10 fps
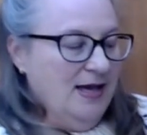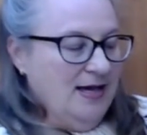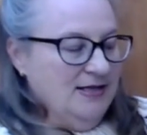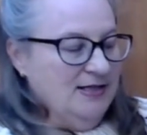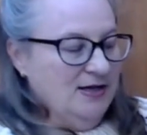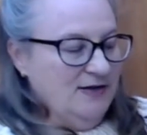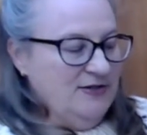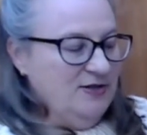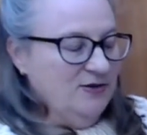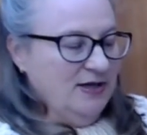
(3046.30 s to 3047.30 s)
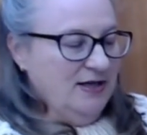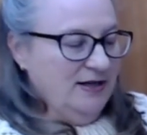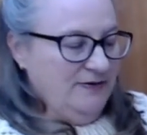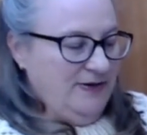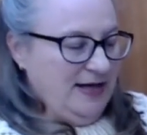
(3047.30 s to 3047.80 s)
So I've still got a lot
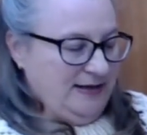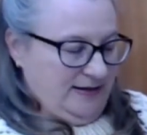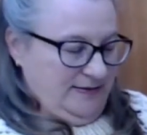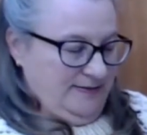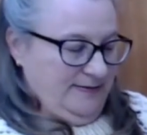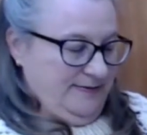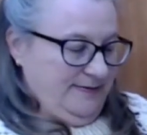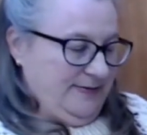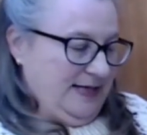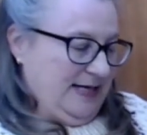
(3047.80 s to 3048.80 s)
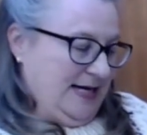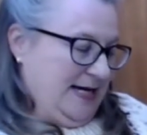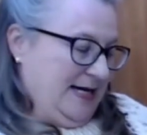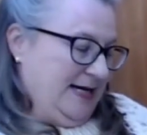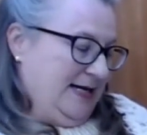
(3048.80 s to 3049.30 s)
of that,
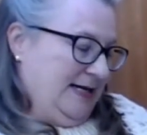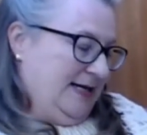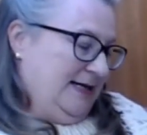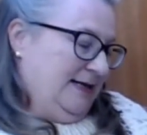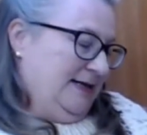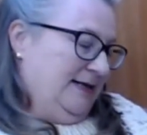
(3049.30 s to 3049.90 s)
and